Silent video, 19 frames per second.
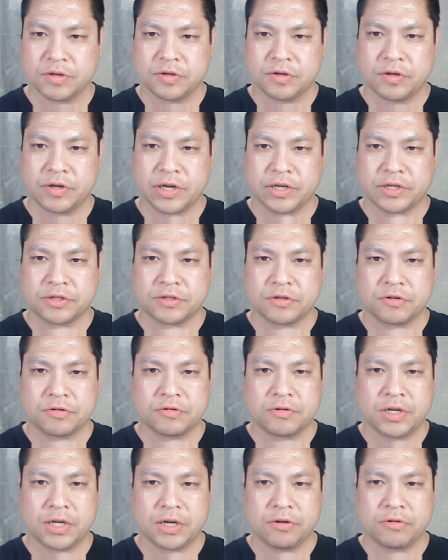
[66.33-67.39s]
Okay, so
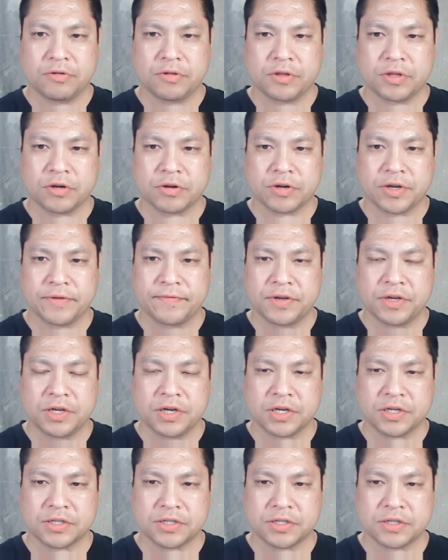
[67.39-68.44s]
now they're giving
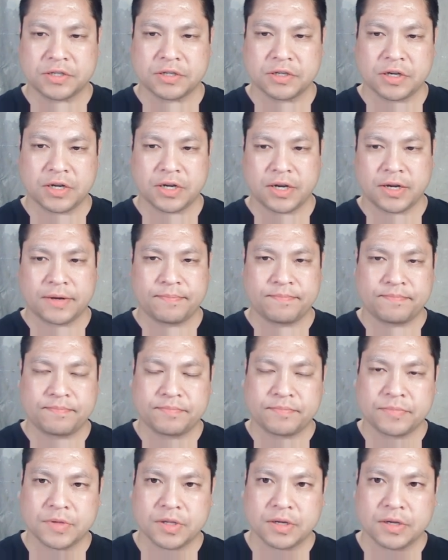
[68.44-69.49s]
us
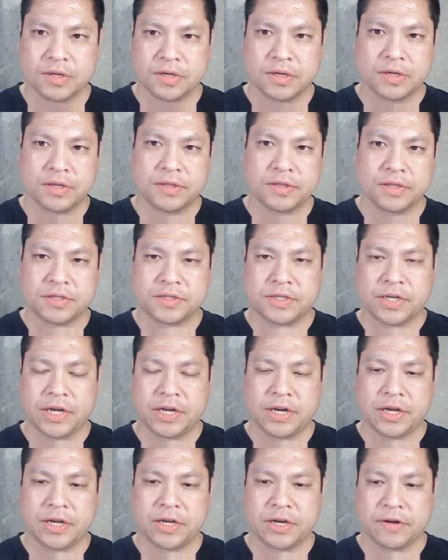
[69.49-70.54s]
this
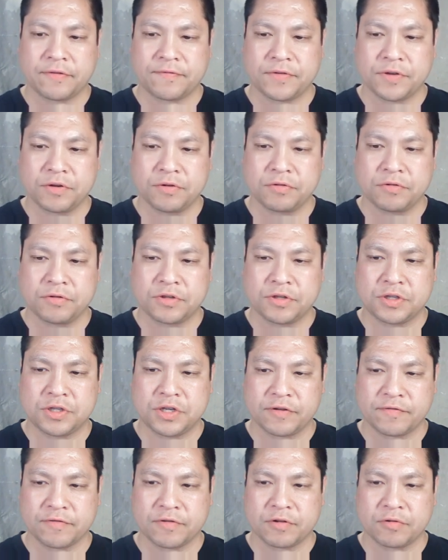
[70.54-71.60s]
data in a few
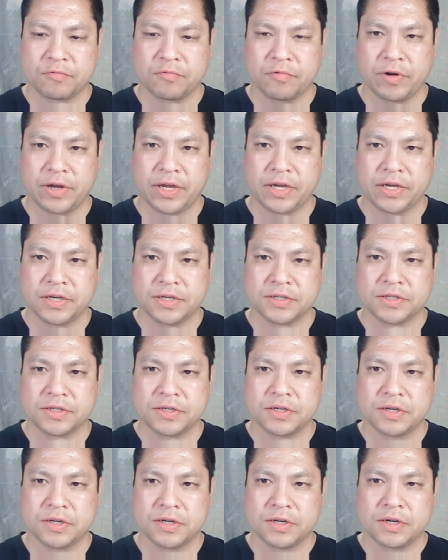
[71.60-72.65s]
different ways.
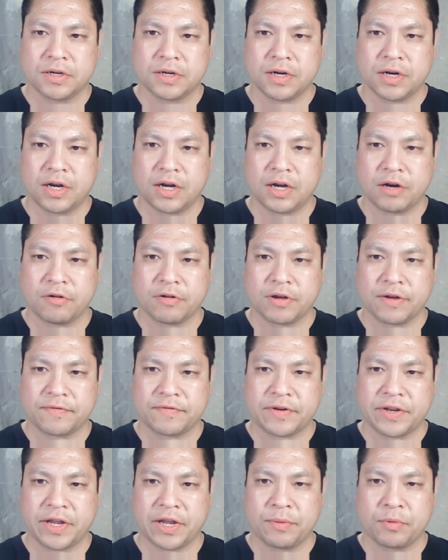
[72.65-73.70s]
We
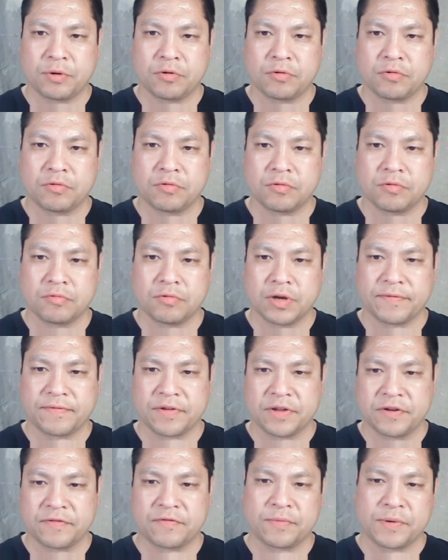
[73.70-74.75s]
have table, we have
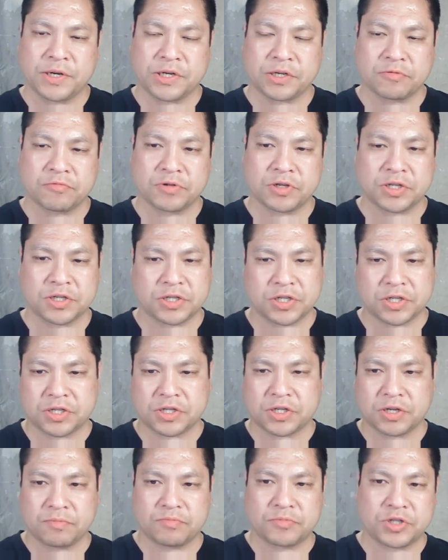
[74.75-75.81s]
information, which is just
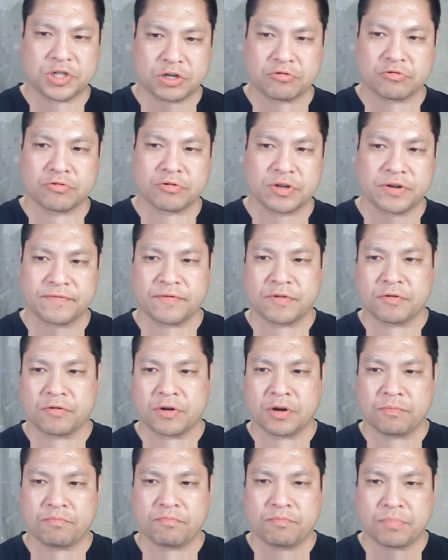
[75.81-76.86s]
some general info
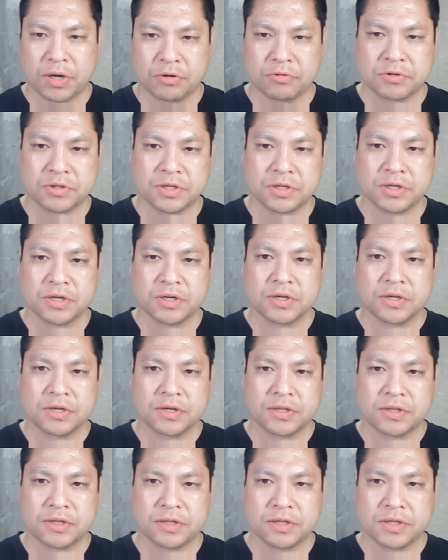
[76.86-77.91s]
about
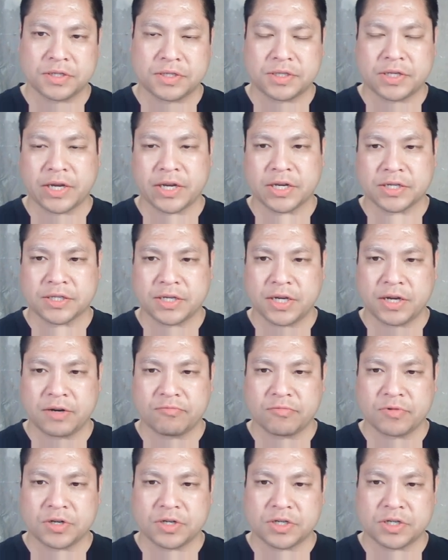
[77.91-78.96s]
this data set,
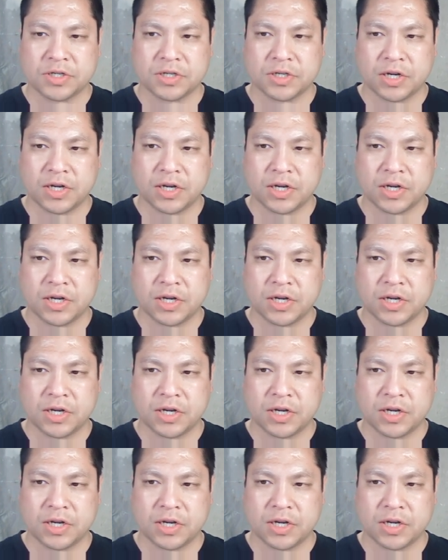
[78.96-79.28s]
which